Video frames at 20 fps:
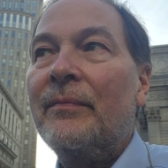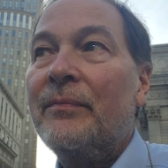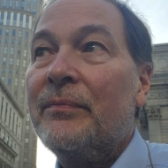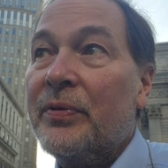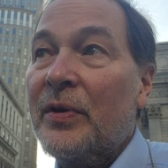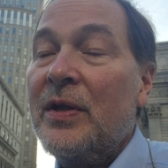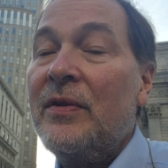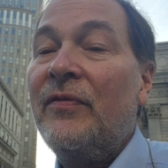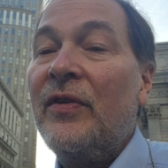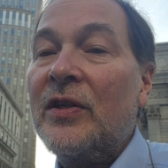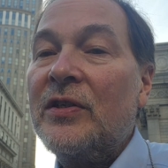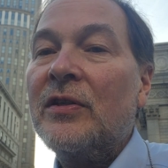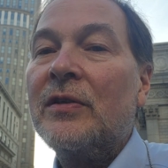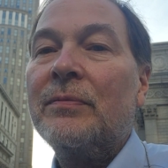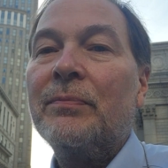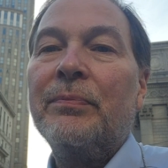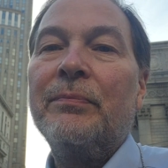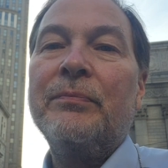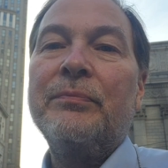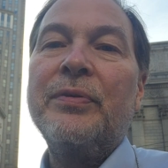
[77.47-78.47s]
Pretty vicious
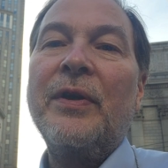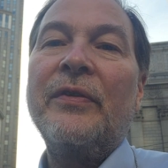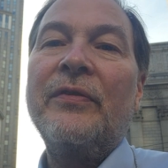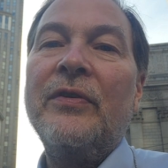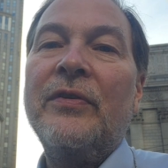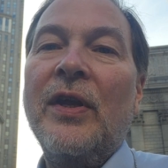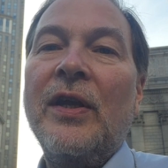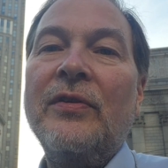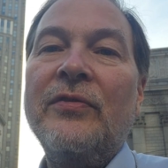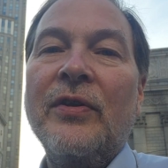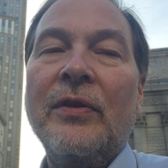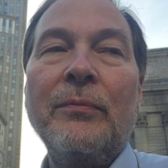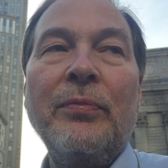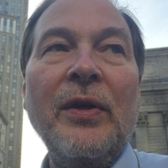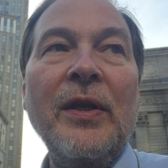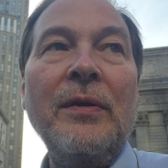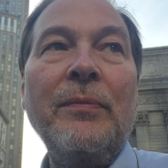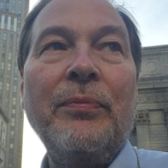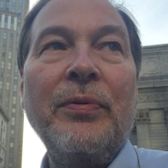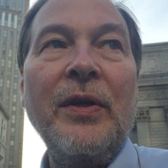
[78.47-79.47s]
presentation,
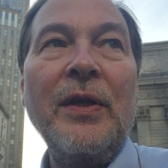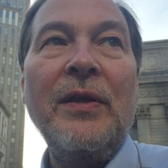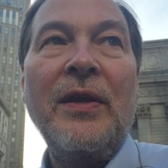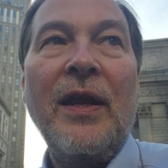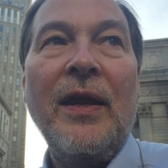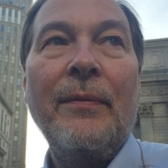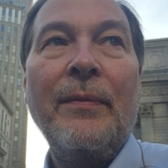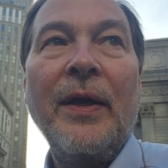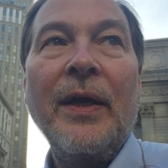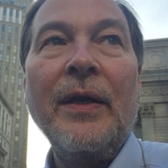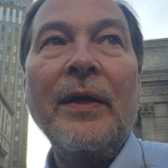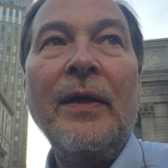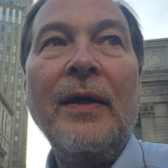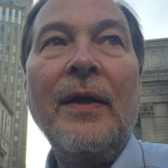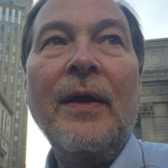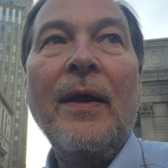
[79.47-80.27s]
pretty damning.